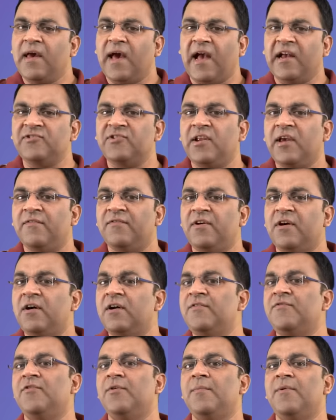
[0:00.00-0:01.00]
Actually, I've
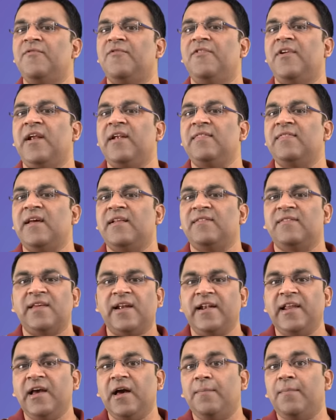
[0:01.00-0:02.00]
heard from a friend that
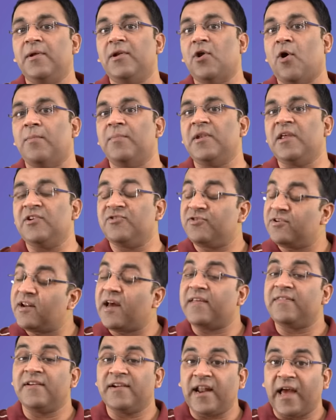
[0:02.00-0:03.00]
setting up a nomination
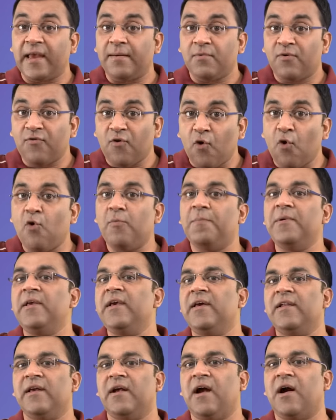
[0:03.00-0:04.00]
at the time of
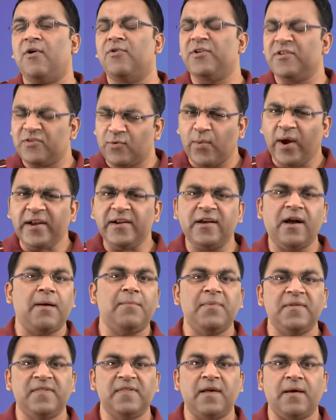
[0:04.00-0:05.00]
opening an account is quite
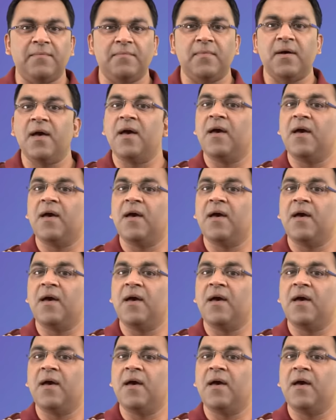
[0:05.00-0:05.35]
cumbersome